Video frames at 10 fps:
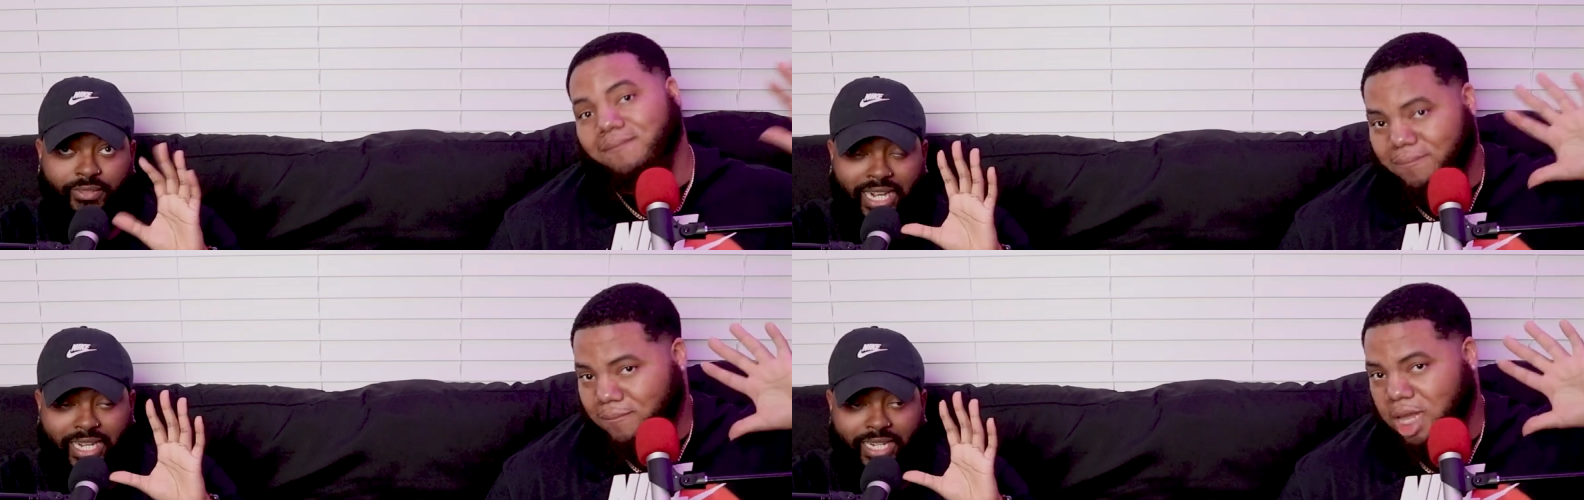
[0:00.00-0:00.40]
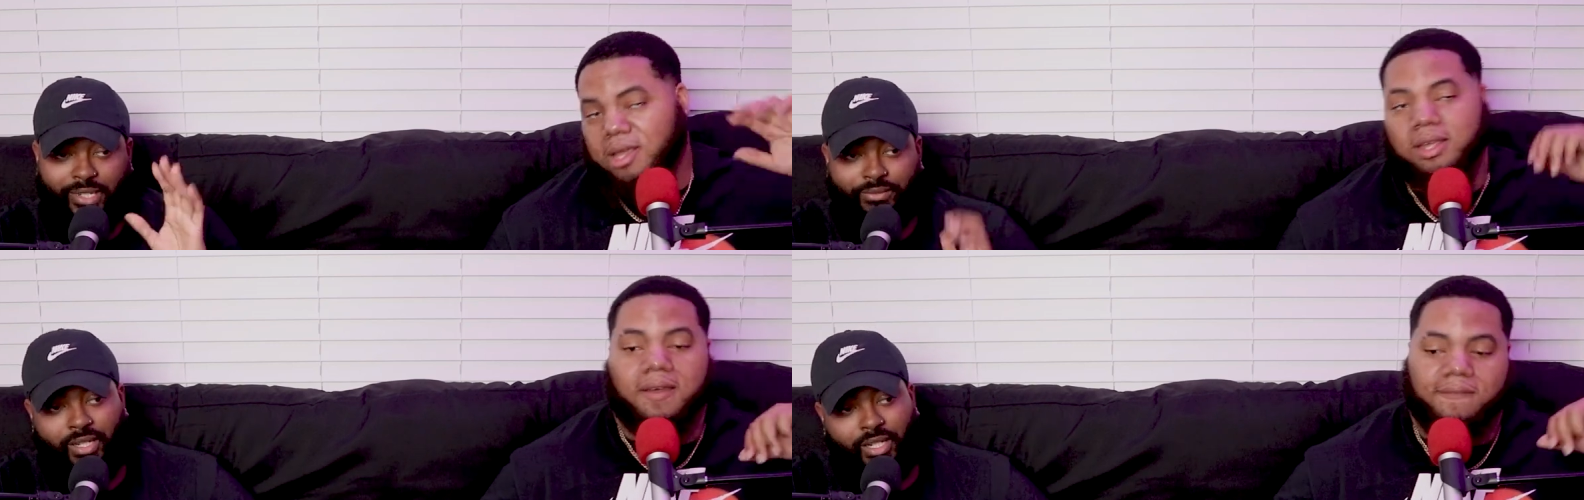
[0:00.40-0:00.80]
Speaker 1: five.
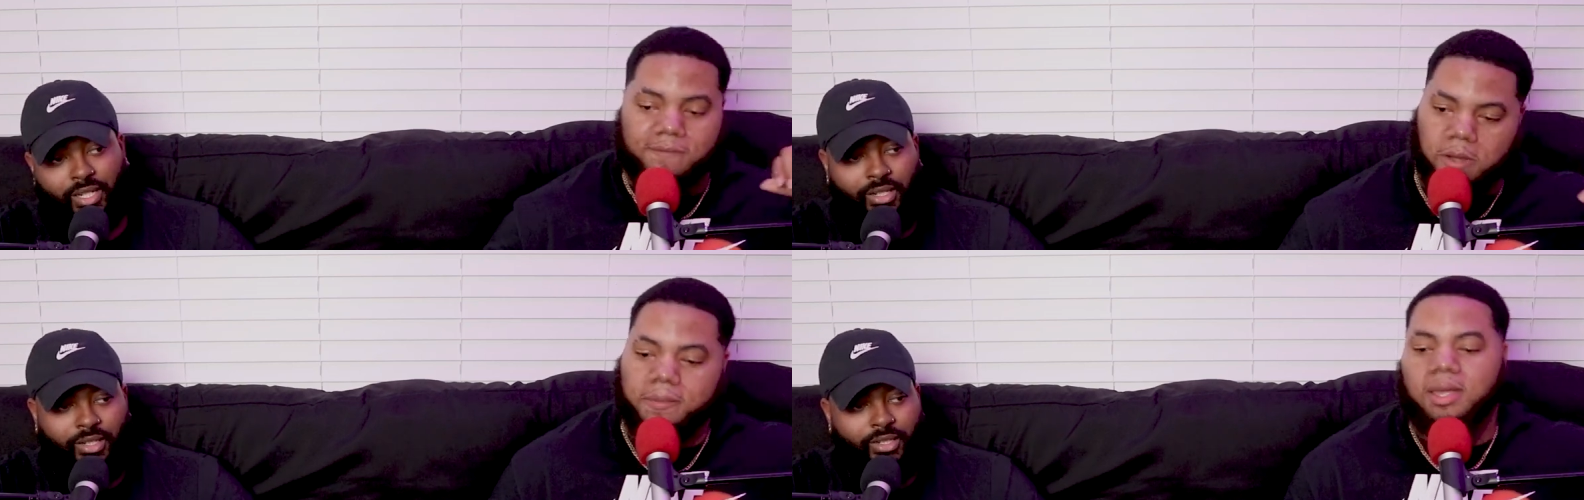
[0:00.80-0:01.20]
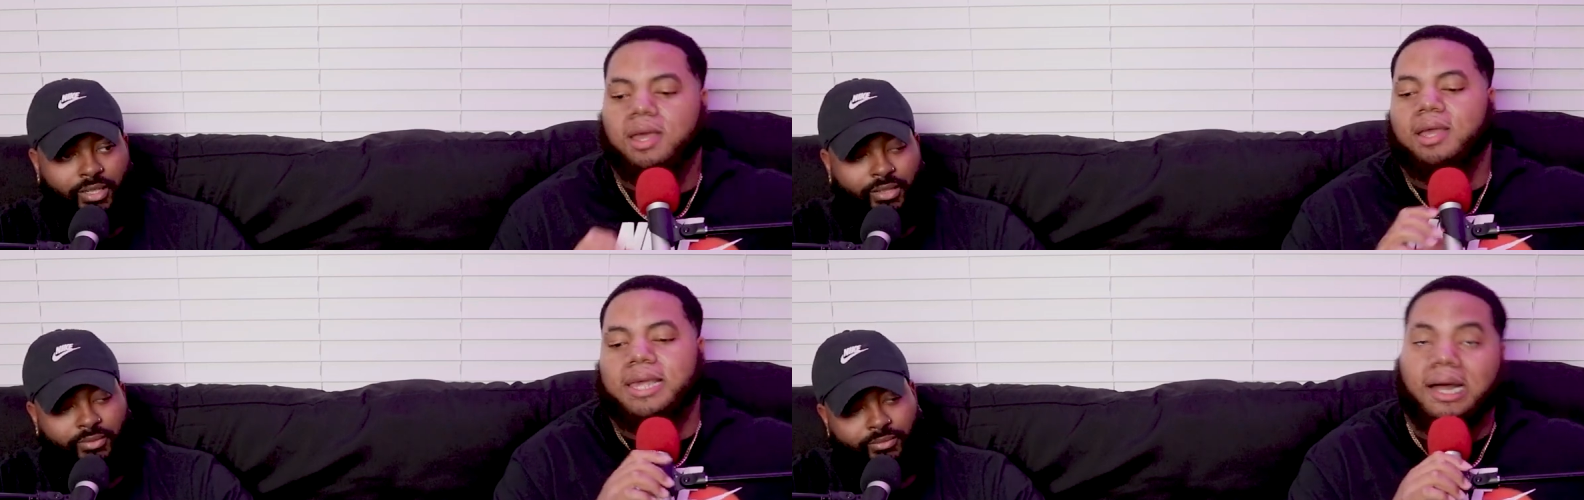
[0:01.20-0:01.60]
Yeah, feel me?
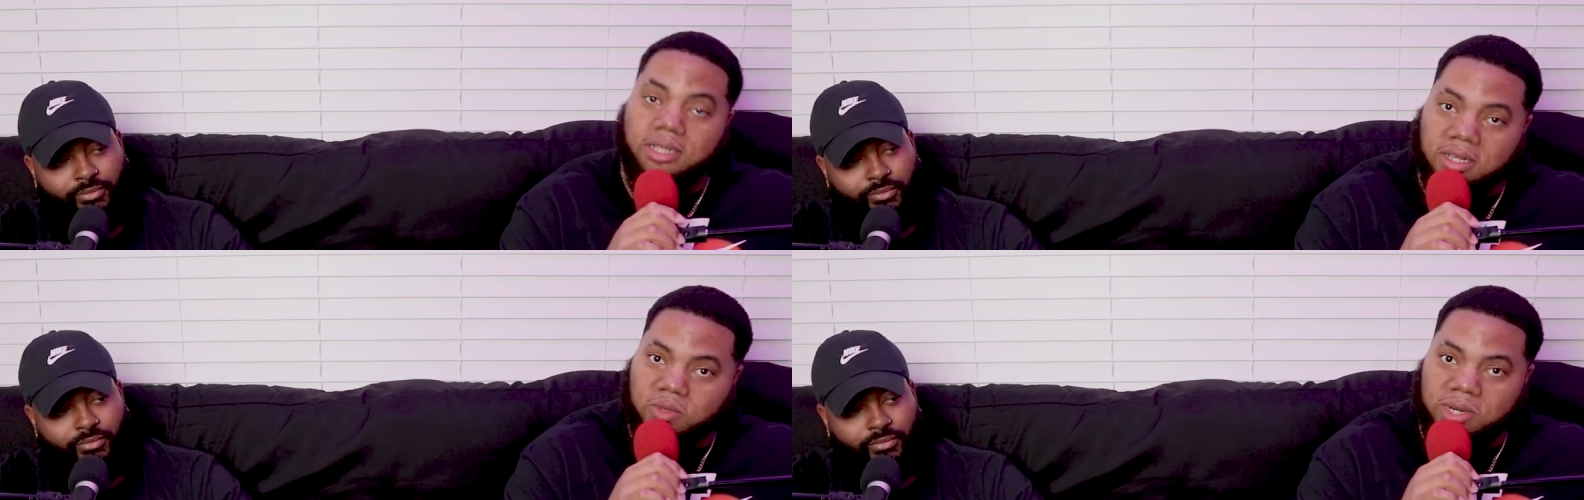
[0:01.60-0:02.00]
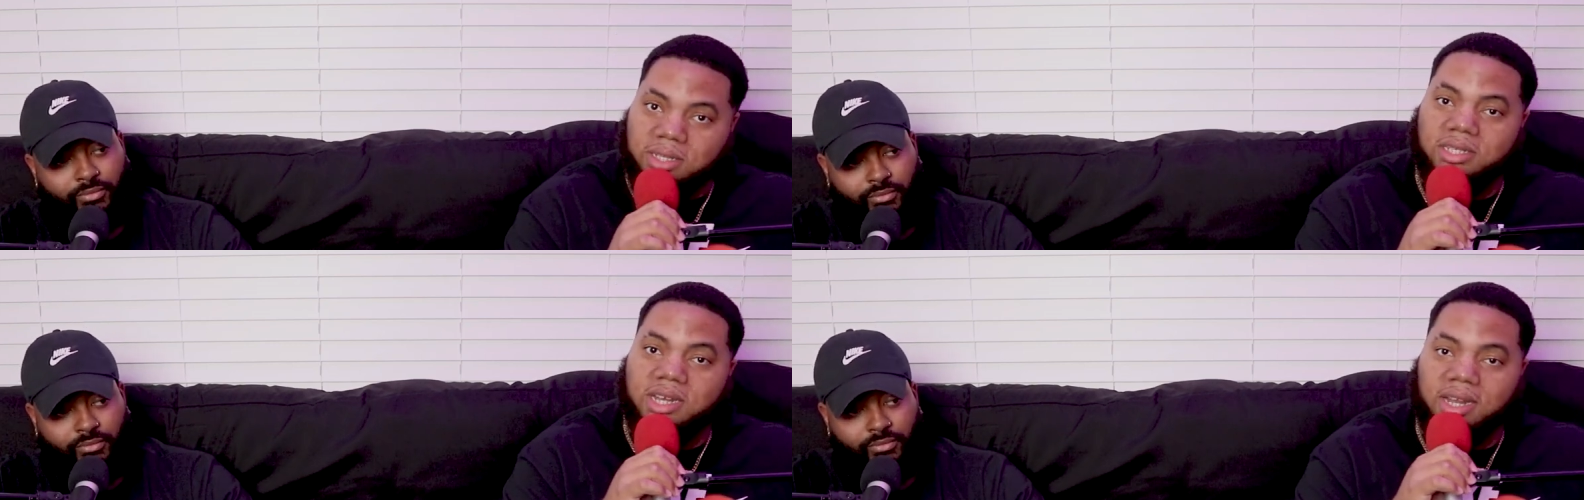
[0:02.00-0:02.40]
Y'all told us we
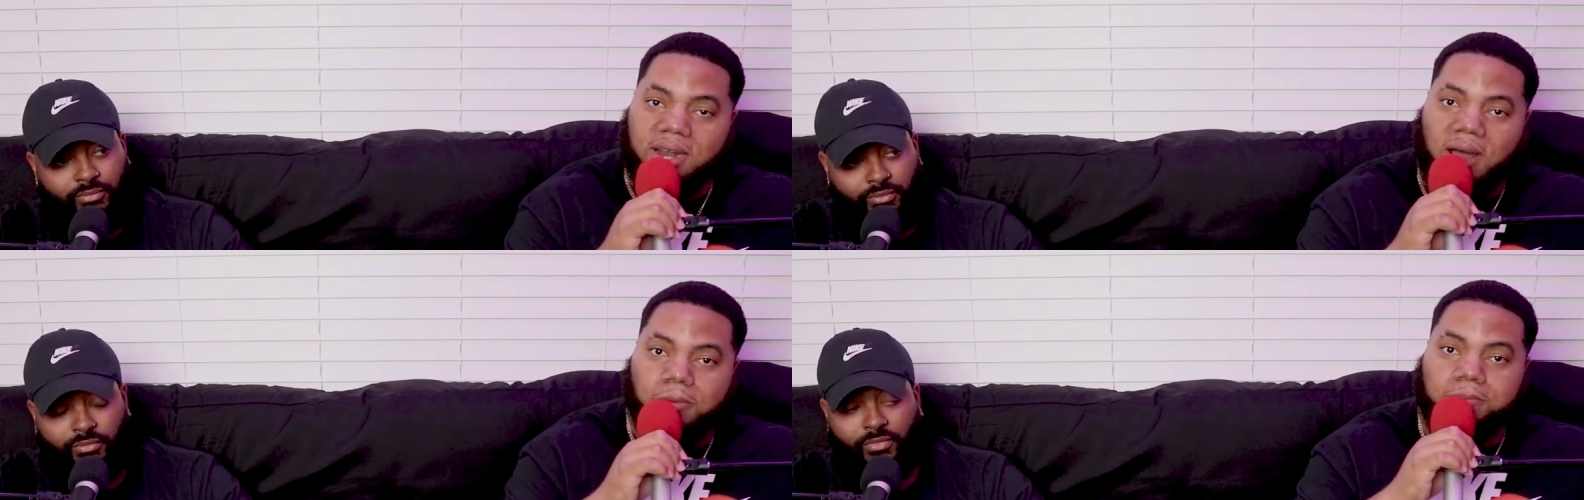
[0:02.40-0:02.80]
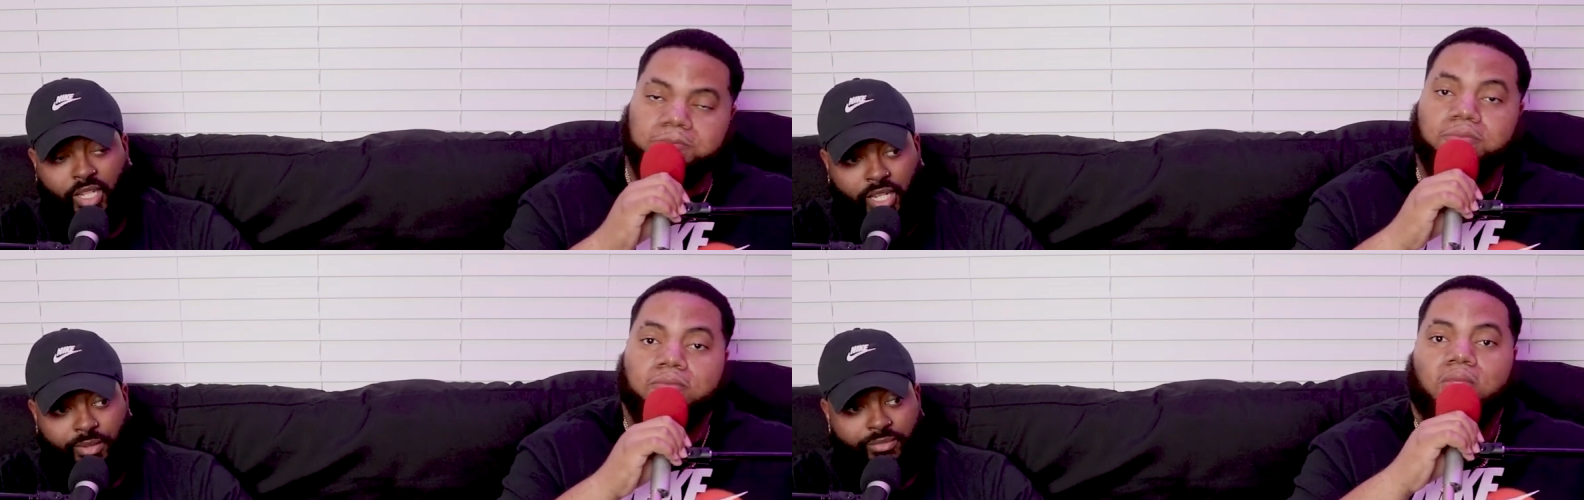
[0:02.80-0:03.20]
need to check it out. Yeah.